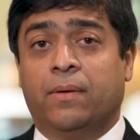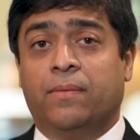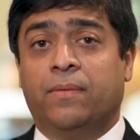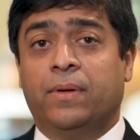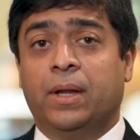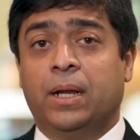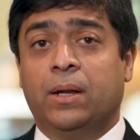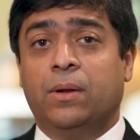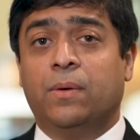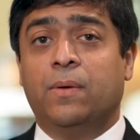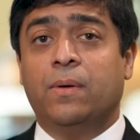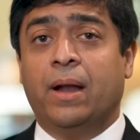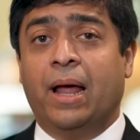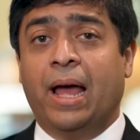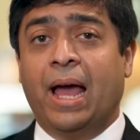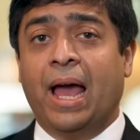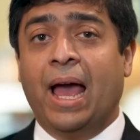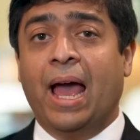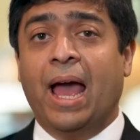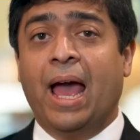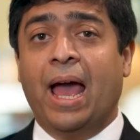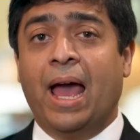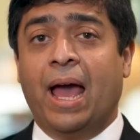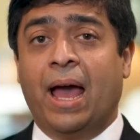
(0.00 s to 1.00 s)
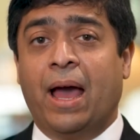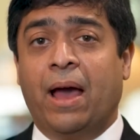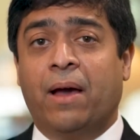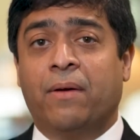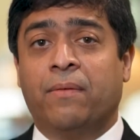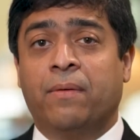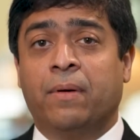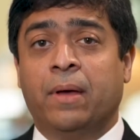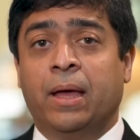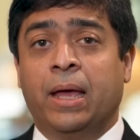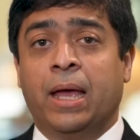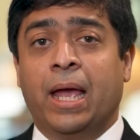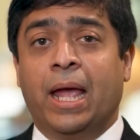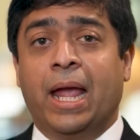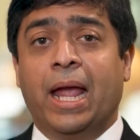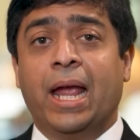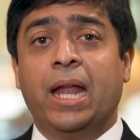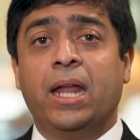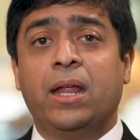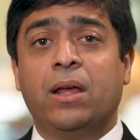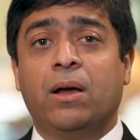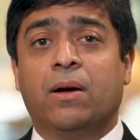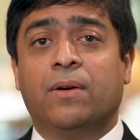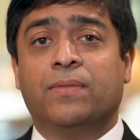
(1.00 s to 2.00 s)
we don't have
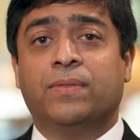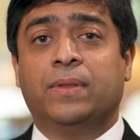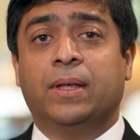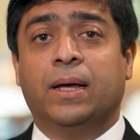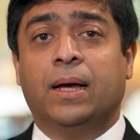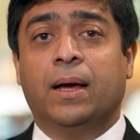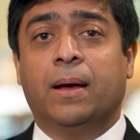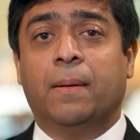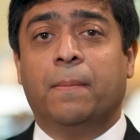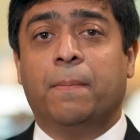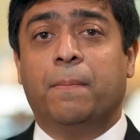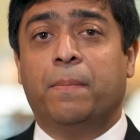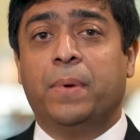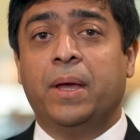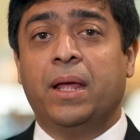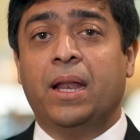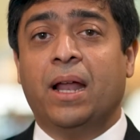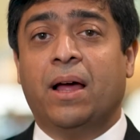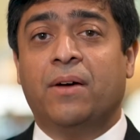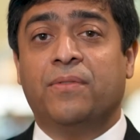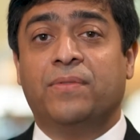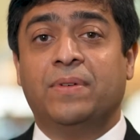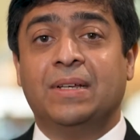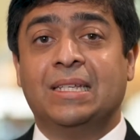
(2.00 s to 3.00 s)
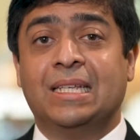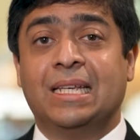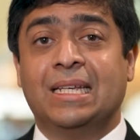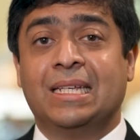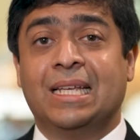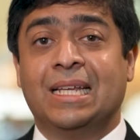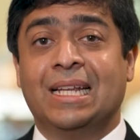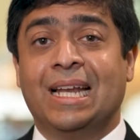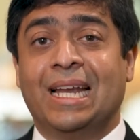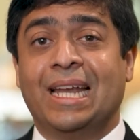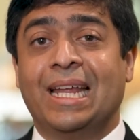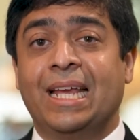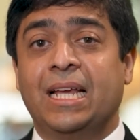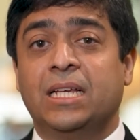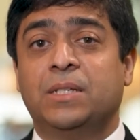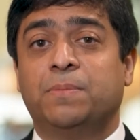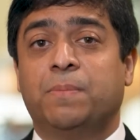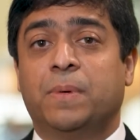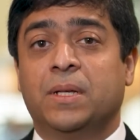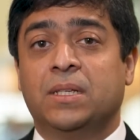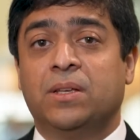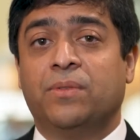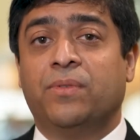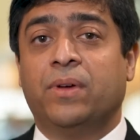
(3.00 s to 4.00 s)
any of the BRAF V600E
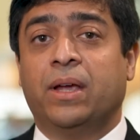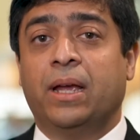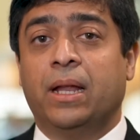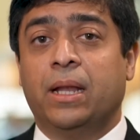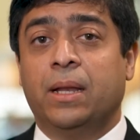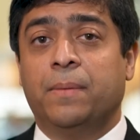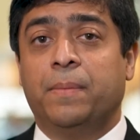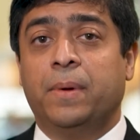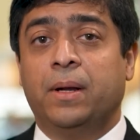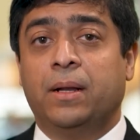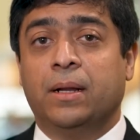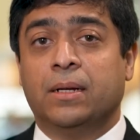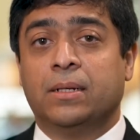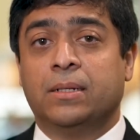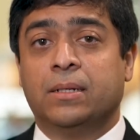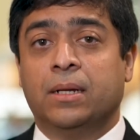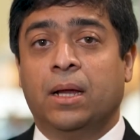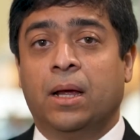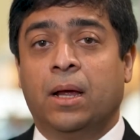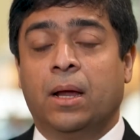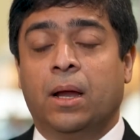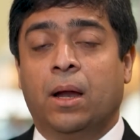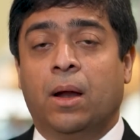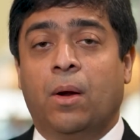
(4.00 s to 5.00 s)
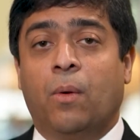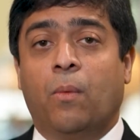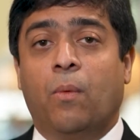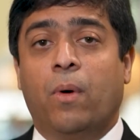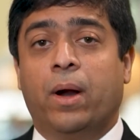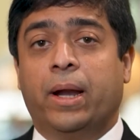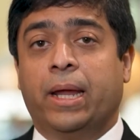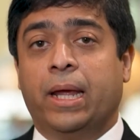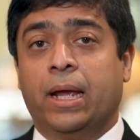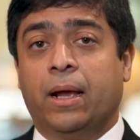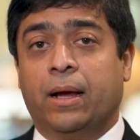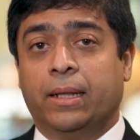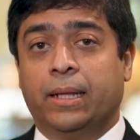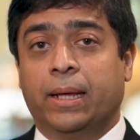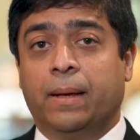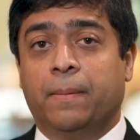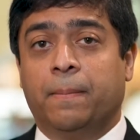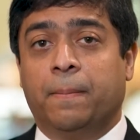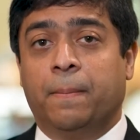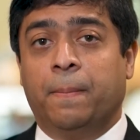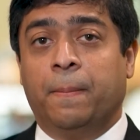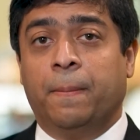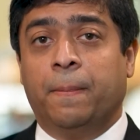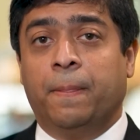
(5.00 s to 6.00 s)
specific inhibitors working on them.